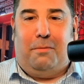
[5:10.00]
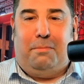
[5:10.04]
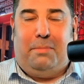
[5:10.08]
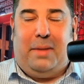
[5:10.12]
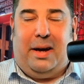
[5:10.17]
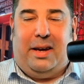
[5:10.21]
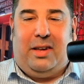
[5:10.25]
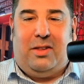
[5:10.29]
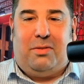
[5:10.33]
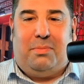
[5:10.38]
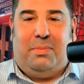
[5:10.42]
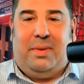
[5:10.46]
their
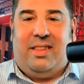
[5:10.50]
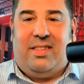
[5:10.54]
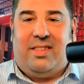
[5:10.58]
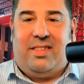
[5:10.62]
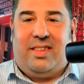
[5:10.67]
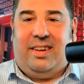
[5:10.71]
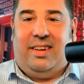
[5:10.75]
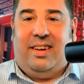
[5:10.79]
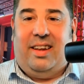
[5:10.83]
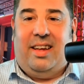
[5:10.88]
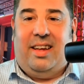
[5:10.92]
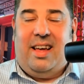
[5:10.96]
basements.
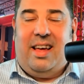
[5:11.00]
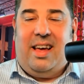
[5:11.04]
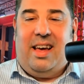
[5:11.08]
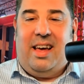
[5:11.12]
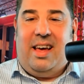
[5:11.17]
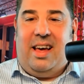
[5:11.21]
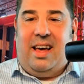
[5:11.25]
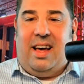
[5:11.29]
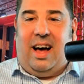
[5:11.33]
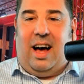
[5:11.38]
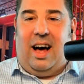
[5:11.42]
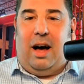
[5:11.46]
And
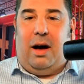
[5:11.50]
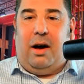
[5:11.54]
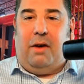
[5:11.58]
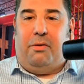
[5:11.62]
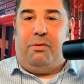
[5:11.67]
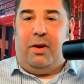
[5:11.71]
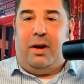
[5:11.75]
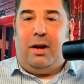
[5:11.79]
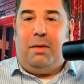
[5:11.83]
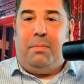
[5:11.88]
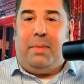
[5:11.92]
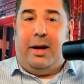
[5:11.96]
a
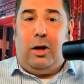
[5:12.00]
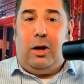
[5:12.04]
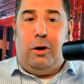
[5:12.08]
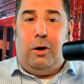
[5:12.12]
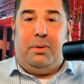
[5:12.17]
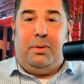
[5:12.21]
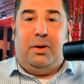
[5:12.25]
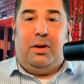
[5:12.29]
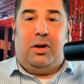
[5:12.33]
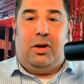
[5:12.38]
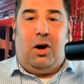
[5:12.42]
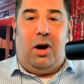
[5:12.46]
friend of mine
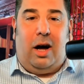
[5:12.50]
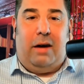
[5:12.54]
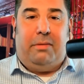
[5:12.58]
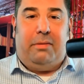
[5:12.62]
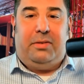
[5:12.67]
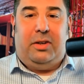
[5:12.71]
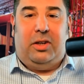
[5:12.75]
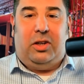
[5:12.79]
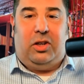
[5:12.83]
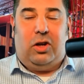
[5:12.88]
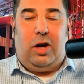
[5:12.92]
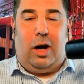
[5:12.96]
opened a
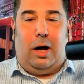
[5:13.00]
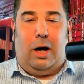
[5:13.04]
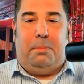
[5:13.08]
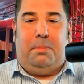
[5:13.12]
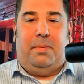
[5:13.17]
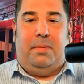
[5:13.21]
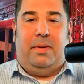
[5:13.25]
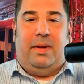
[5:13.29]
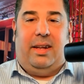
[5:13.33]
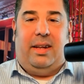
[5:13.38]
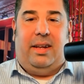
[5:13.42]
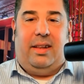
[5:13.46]
coffee
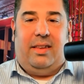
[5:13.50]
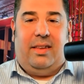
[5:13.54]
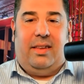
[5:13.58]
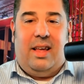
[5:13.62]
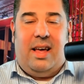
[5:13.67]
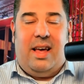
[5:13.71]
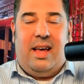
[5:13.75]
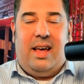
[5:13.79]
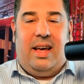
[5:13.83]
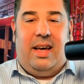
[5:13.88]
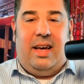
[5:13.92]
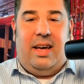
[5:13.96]
shop and
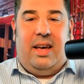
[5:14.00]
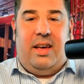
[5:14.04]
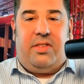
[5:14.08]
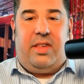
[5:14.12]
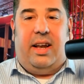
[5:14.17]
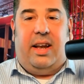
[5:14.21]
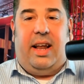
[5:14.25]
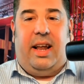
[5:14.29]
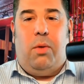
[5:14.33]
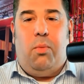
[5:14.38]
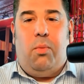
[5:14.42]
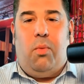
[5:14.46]

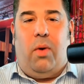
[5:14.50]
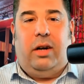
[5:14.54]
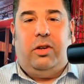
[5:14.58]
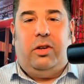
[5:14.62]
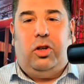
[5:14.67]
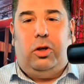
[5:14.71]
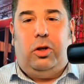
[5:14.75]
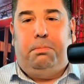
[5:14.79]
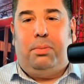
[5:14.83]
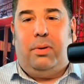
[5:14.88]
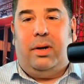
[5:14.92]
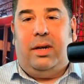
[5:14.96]
said, "Hey, why
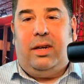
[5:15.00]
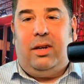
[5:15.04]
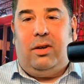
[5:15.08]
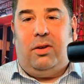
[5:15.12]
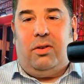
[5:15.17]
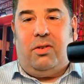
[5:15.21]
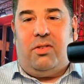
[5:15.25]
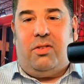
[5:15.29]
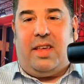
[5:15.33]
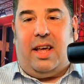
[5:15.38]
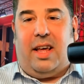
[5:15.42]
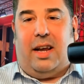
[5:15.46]
don't you bring
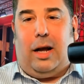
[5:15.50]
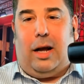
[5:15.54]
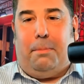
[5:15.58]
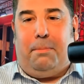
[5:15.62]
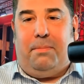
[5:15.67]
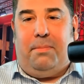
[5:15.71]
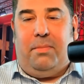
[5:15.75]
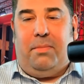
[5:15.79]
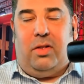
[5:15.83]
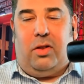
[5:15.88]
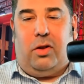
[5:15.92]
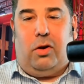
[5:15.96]
your
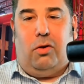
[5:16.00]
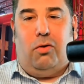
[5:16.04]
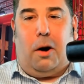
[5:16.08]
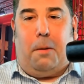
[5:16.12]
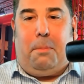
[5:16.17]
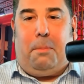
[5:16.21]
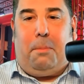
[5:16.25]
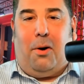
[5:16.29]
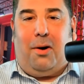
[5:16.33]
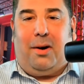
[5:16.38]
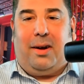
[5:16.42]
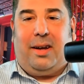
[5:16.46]
setup to our
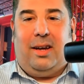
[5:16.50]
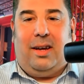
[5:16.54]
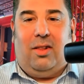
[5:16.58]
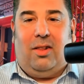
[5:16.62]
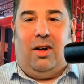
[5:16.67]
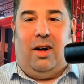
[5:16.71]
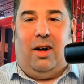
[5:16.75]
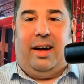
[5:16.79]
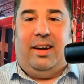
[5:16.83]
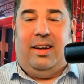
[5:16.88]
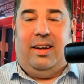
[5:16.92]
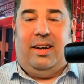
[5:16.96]
parking
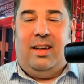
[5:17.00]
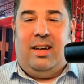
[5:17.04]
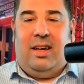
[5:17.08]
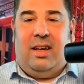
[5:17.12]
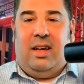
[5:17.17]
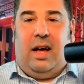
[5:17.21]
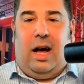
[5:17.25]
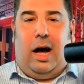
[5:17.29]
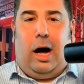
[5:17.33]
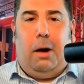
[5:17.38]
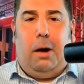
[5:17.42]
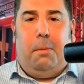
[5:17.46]
lot?
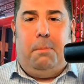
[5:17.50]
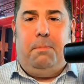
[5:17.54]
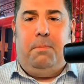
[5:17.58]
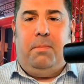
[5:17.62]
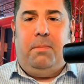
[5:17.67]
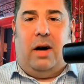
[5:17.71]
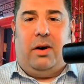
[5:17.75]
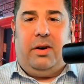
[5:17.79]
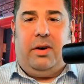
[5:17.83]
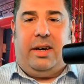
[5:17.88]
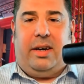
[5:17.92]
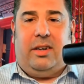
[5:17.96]

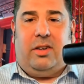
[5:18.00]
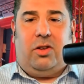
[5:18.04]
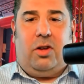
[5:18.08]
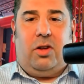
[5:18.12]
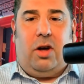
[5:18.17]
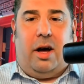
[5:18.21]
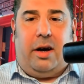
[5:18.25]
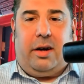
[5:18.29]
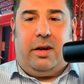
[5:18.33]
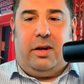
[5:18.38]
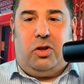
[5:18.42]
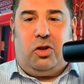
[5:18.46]
I'll get a
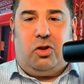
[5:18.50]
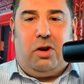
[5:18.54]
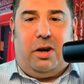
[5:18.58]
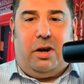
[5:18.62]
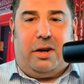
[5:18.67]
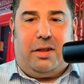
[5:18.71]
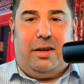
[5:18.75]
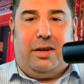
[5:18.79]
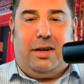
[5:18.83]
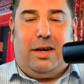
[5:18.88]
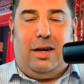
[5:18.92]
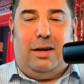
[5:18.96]
taco
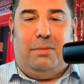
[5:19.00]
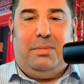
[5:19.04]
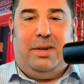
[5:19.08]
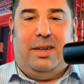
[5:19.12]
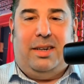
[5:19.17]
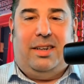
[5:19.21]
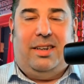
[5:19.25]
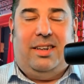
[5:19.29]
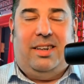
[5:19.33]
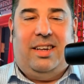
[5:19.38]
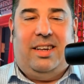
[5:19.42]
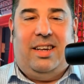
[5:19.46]
truck to come
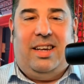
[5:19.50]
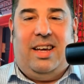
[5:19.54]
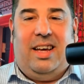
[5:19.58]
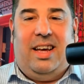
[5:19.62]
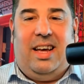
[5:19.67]
in,